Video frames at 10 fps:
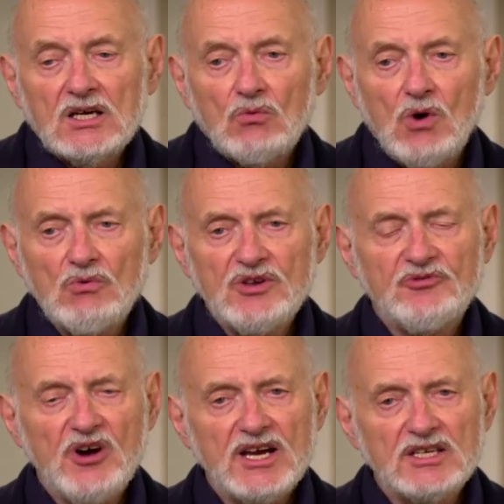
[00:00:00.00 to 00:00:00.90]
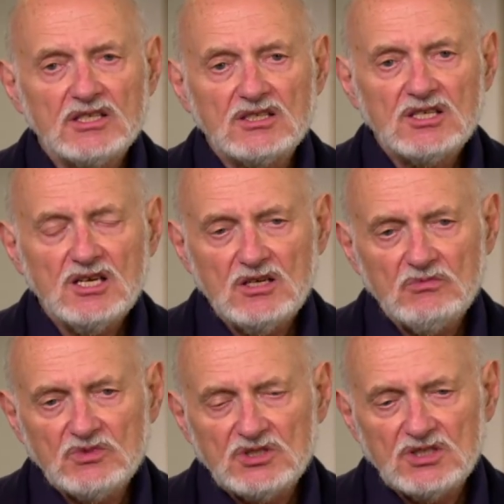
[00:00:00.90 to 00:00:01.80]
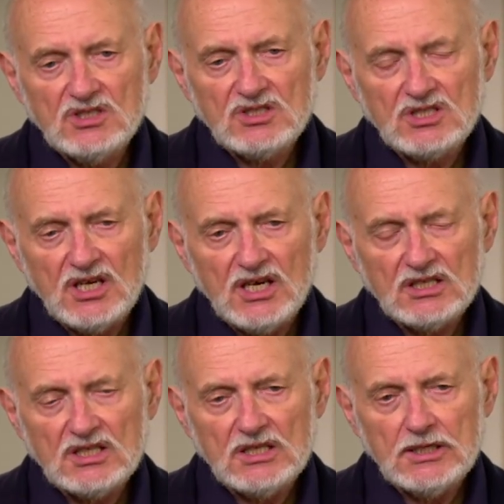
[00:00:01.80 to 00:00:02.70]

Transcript: What we find in teams is that